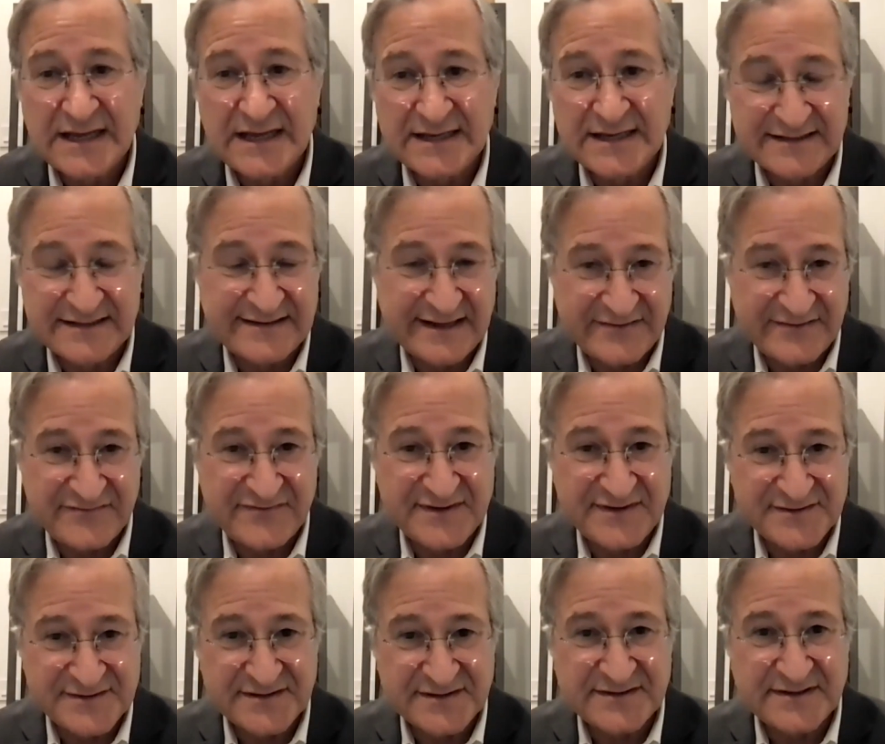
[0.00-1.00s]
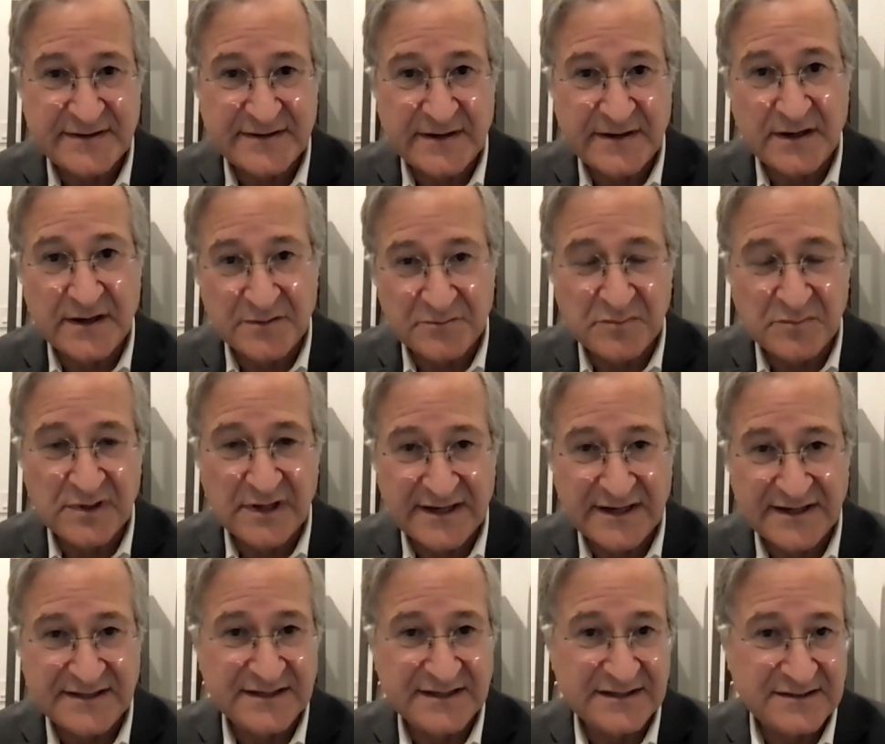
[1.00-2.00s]
And at that visit, they are
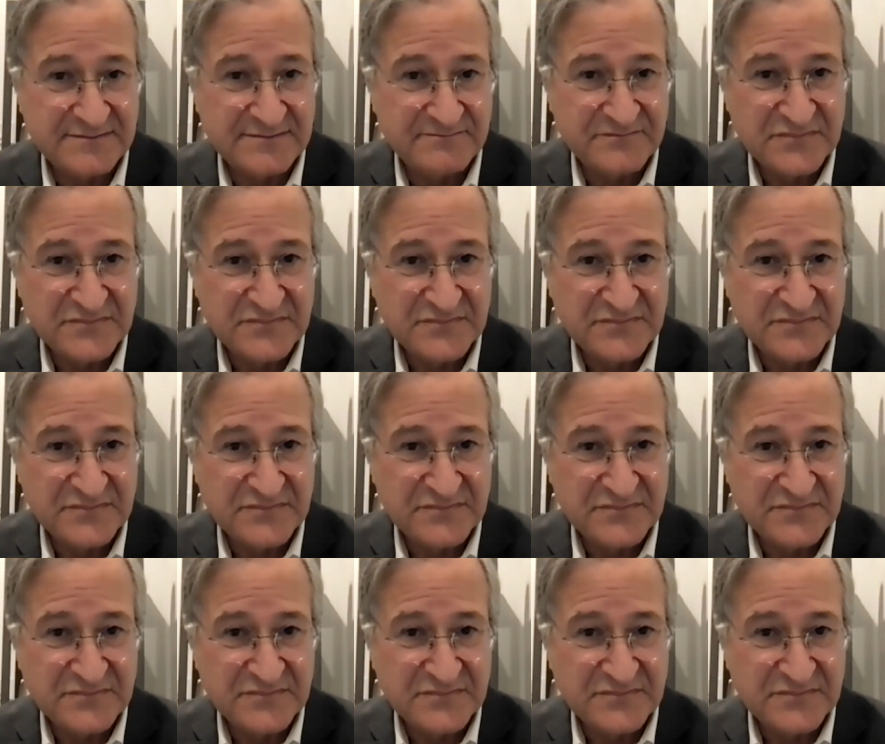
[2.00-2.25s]
unblinded.